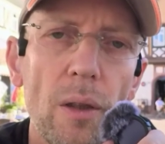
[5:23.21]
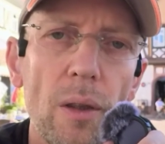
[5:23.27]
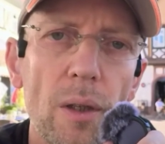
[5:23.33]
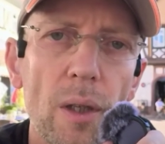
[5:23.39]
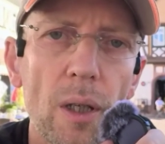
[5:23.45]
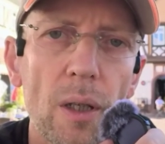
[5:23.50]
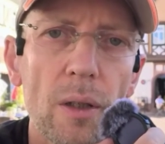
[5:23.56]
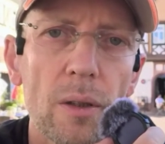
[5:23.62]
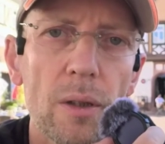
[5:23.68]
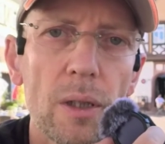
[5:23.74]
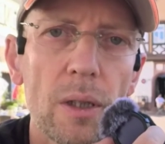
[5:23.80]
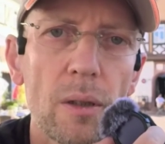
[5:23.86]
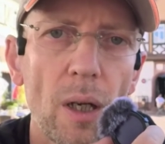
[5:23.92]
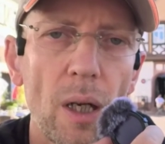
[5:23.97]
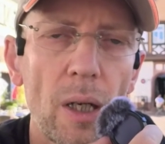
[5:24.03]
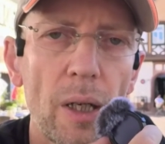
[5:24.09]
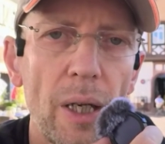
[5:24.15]
there
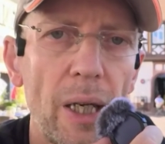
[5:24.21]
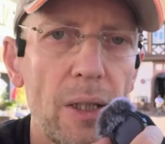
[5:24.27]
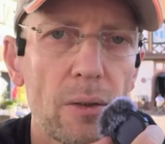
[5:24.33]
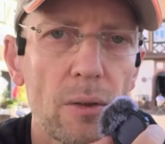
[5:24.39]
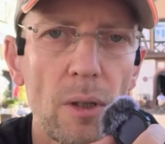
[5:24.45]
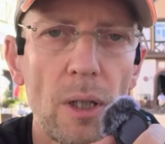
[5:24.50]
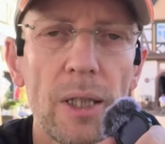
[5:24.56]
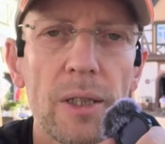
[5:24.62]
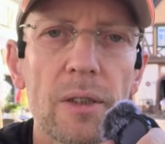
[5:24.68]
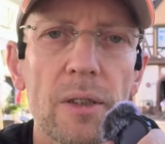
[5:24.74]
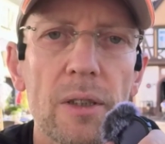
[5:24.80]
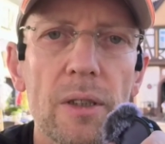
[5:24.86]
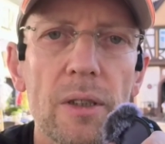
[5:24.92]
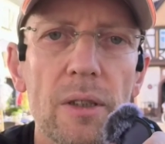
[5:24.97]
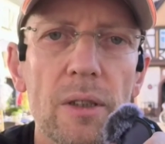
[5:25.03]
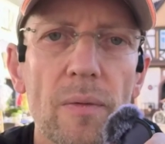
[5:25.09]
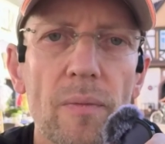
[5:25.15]
are add-on
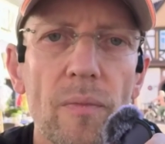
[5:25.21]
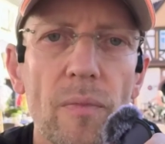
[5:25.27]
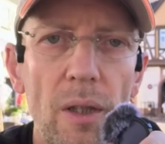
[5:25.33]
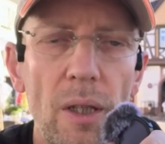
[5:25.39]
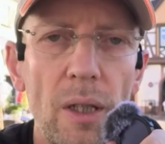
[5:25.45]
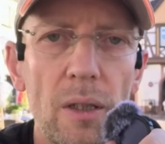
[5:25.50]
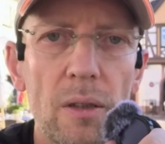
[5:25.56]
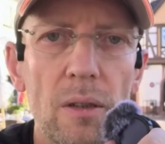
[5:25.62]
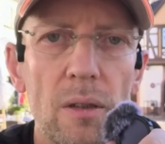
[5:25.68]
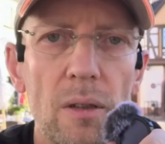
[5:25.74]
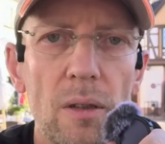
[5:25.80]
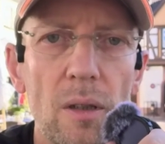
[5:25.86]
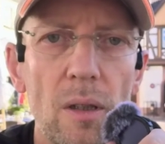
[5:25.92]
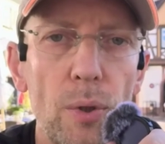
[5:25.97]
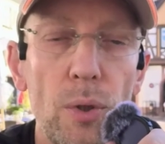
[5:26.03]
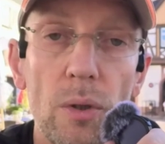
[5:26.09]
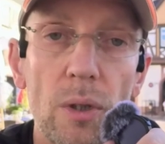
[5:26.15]
lenses that
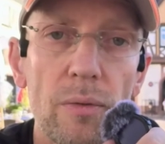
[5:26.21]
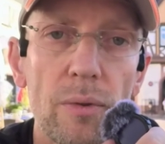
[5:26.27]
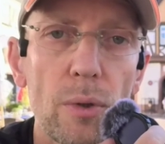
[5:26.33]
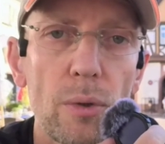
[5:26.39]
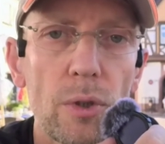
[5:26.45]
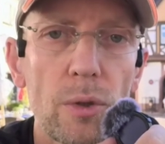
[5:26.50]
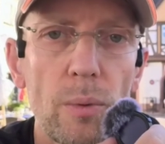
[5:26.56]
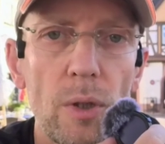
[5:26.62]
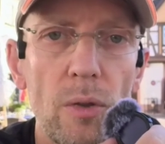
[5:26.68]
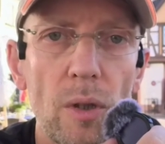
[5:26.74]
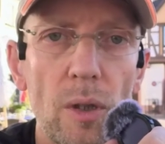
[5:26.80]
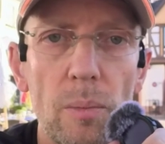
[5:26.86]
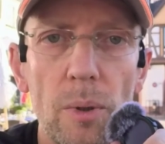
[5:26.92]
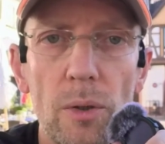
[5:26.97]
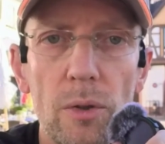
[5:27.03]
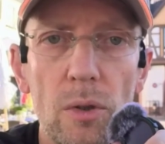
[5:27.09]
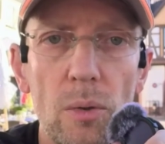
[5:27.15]
put you in focus when you're
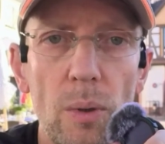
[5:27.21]
about to